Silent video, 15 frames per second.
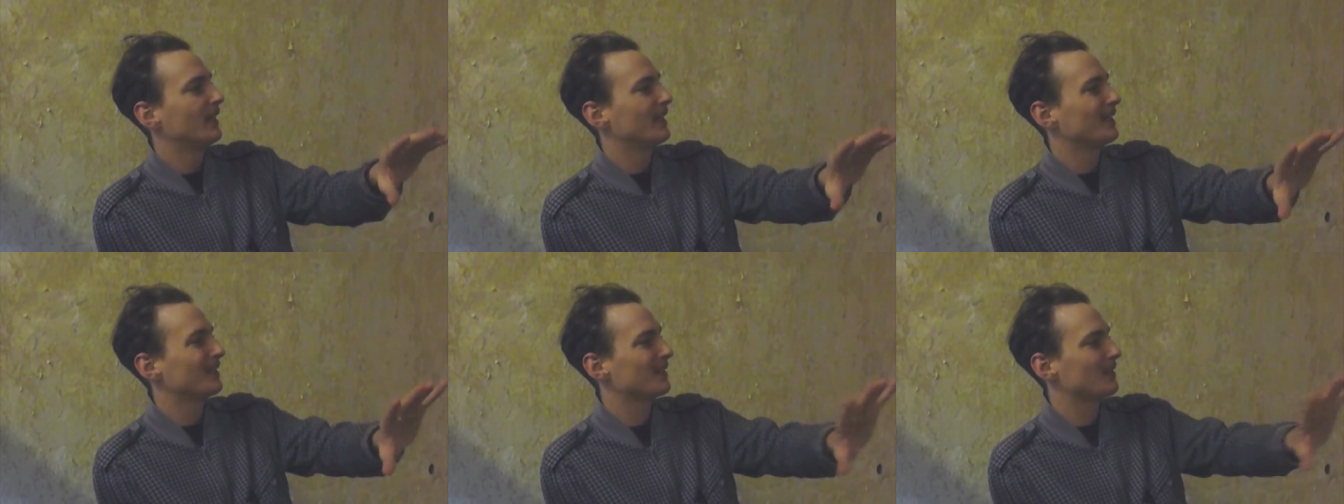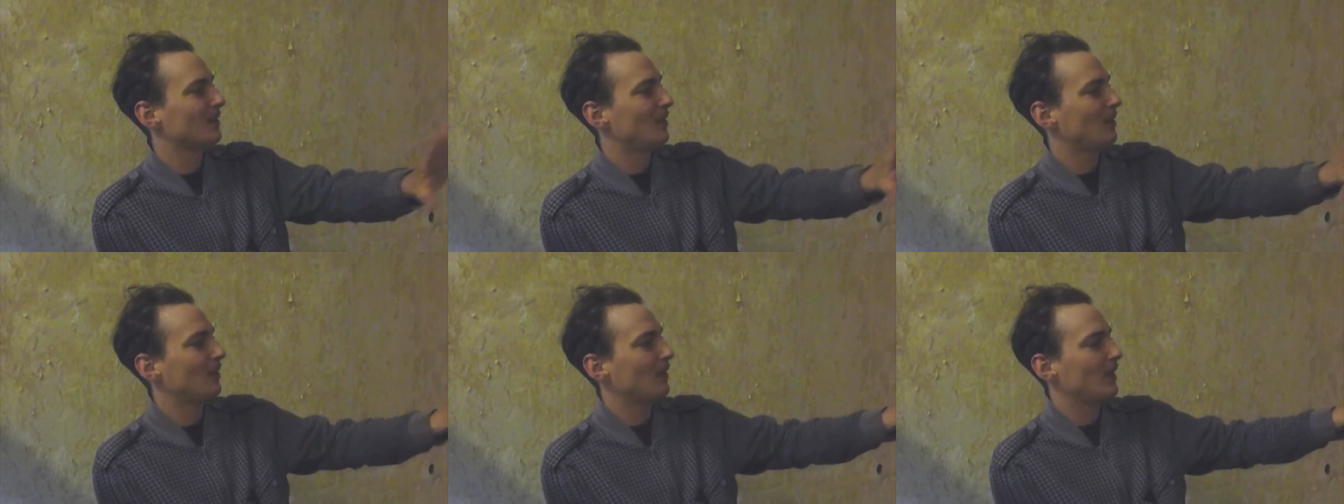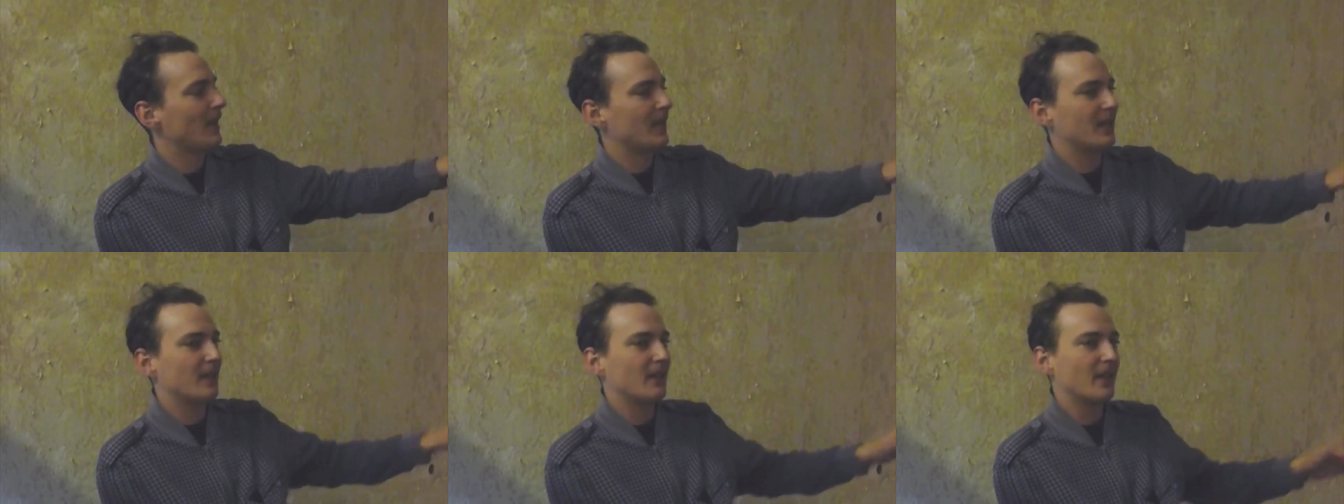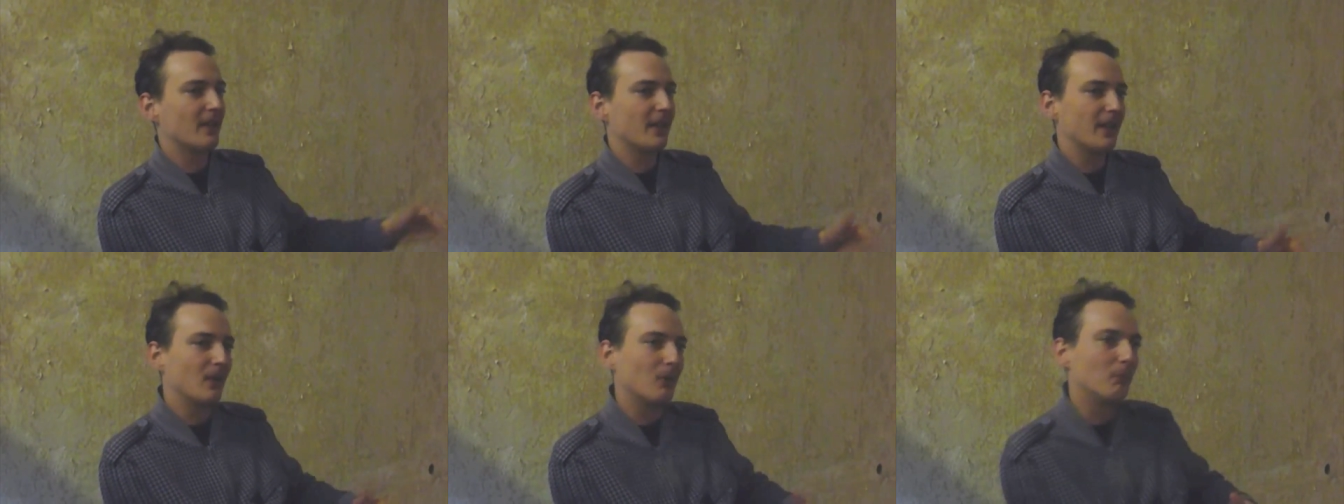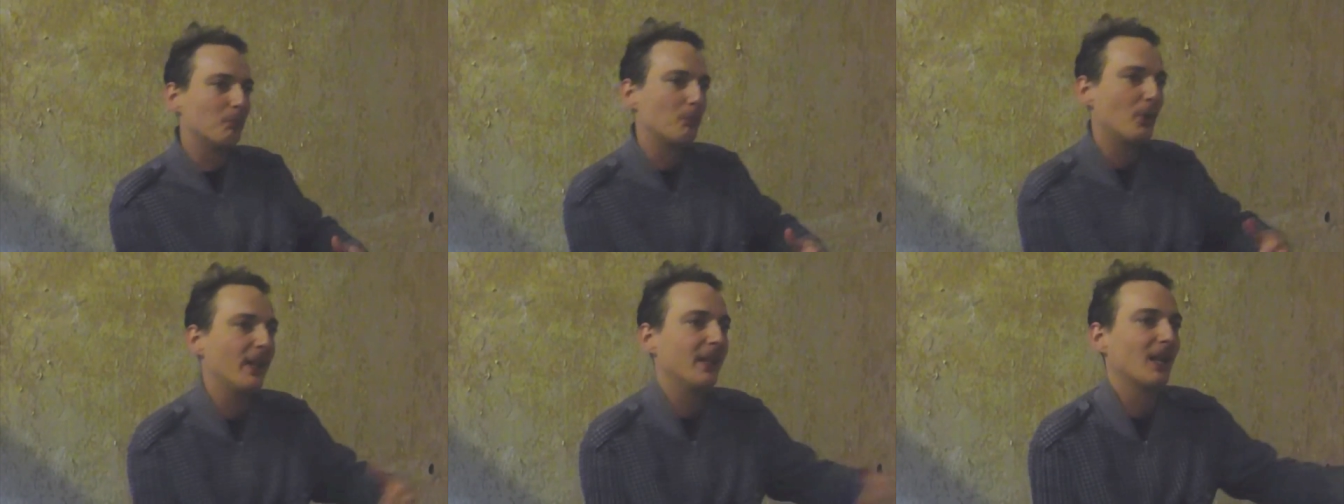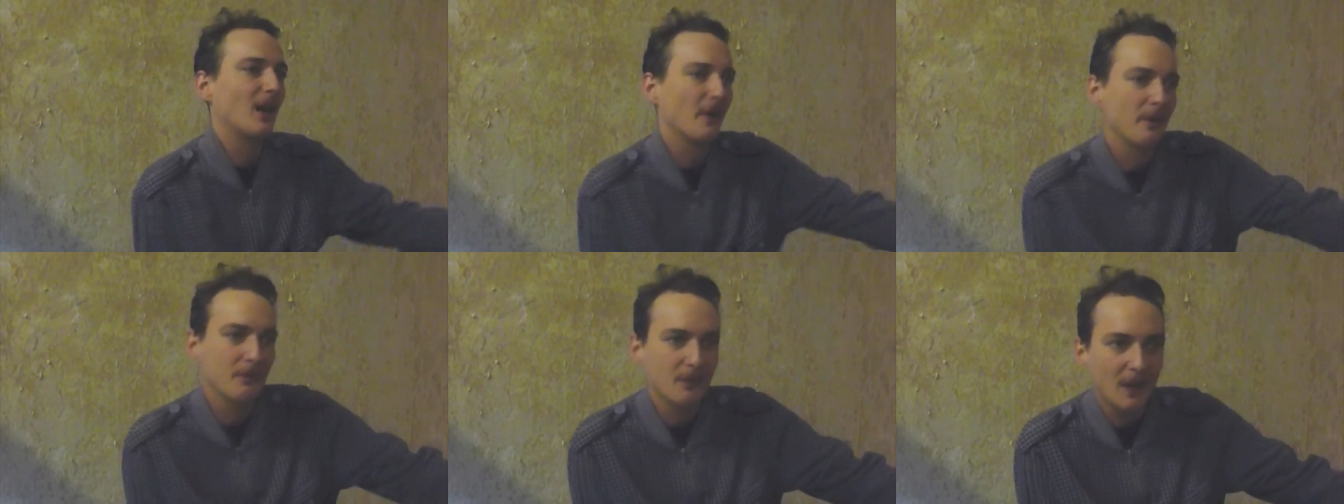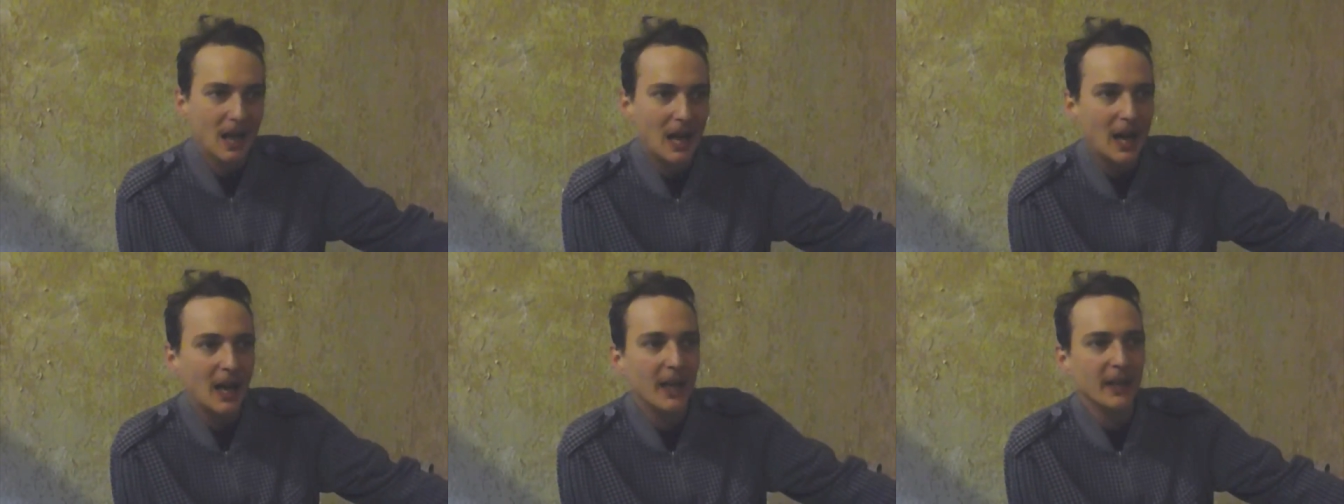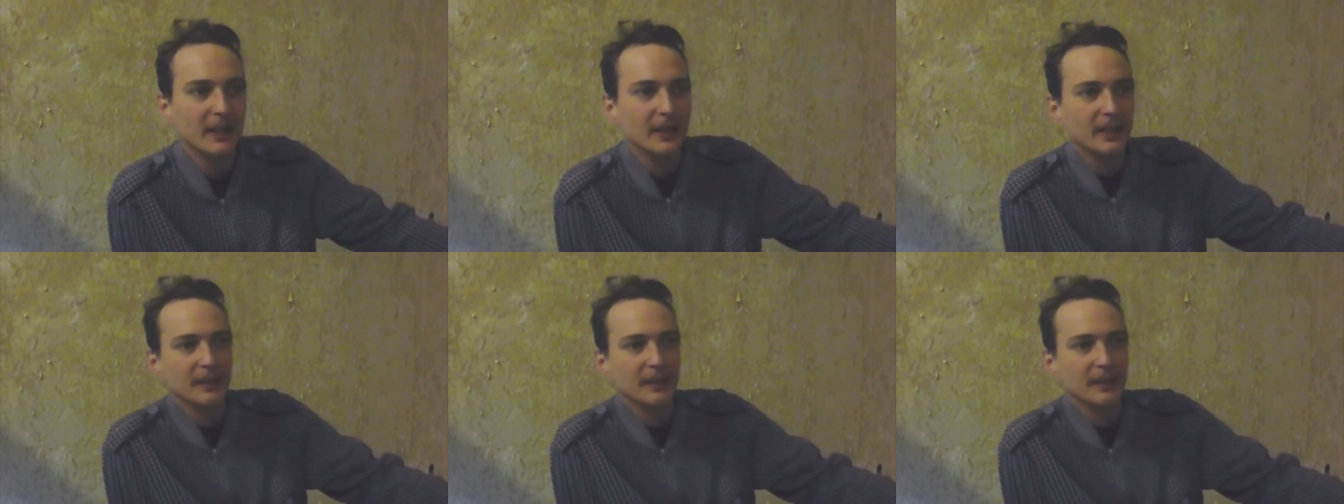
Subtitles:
and it's all like, and they don't break out of line,